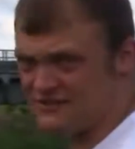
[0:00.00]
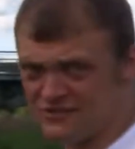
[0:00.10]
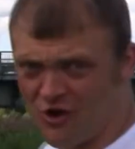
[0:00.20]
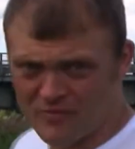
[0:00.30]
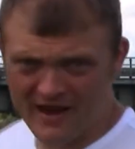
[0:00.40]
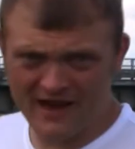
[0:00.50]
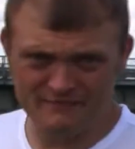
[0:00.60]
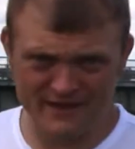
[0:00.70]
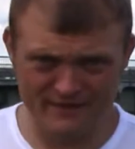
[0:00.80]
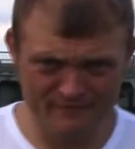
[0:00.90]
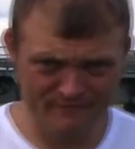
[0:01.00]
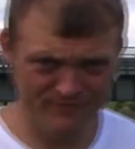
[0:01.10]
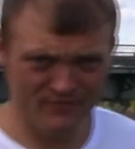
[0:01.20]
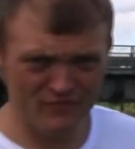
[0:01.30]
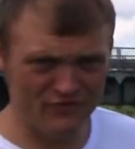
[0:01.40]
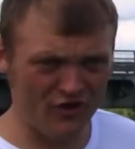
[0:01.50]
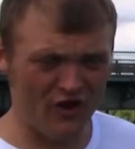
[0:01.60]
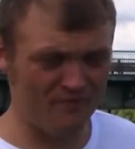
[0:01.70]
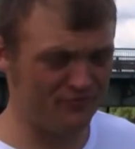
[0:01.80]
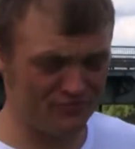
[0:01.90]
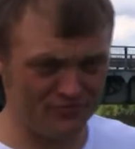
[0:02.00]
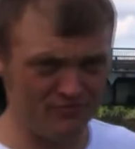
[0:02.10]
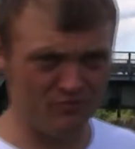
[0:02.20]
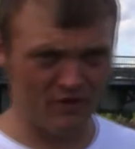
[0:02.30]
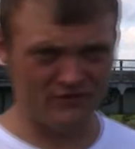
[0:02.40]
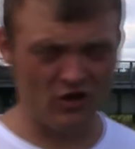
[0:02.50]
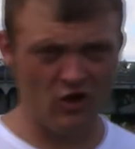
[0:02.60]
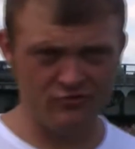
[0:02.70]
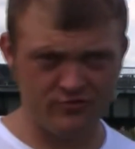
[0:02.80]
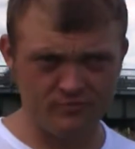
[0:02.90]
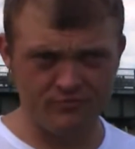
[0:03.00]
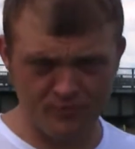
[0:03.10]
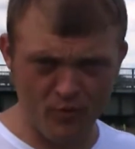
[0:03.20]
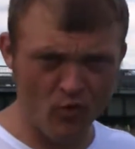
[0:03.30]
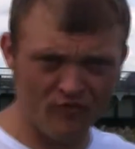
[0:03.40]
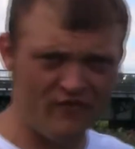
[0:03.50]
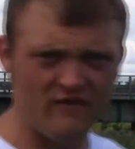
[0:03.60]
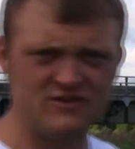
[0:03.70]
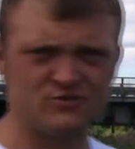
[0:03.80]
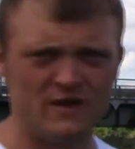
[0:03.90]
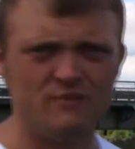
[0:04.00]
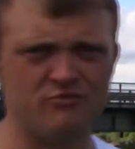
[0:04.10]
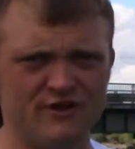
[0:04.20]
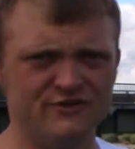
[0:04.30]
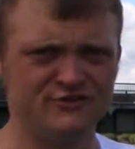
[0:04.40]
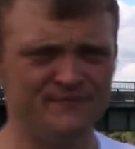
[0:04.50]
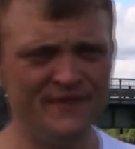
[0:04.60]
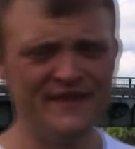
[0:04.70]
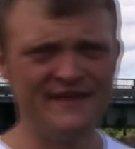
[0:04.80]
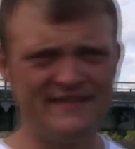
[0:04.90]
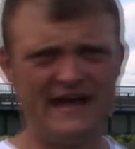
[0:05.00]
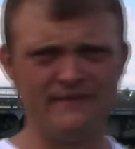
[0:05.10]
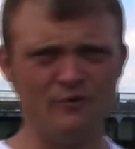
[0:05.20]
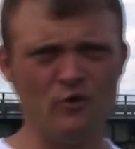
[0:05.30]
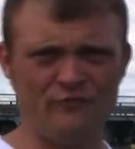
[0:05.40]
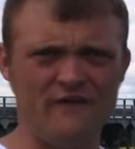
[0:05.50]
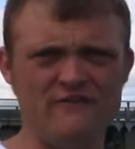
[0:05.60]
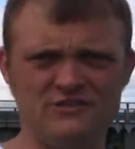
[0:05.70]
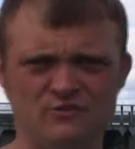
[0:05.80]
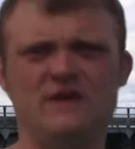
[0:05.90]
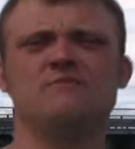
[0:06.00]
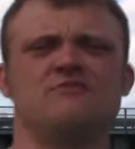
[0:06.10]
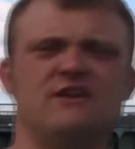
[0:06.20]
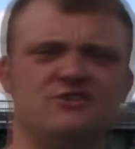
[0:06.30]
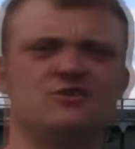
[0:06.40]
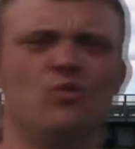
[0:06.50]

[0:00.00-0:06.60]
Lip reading: so behind me, we've got what is called the Boothferry Swing Bridge. Now the Boothferry Swing Bridge